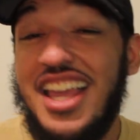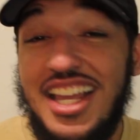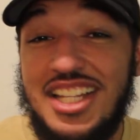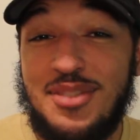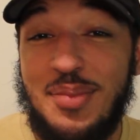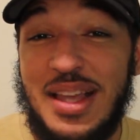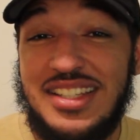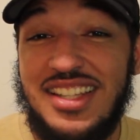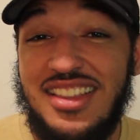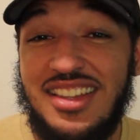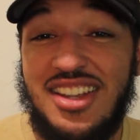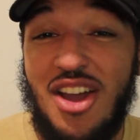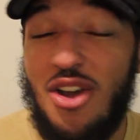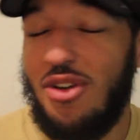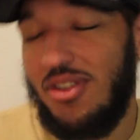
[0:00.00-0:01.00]
Is Messi
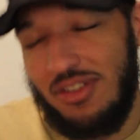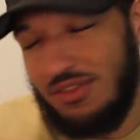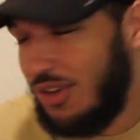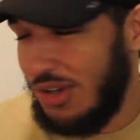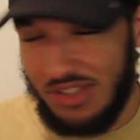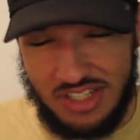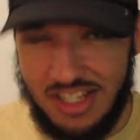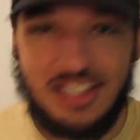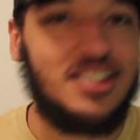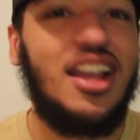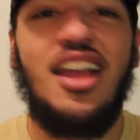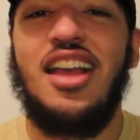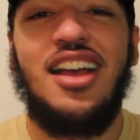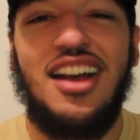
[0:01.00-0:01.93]
the GOAT? Of course he is.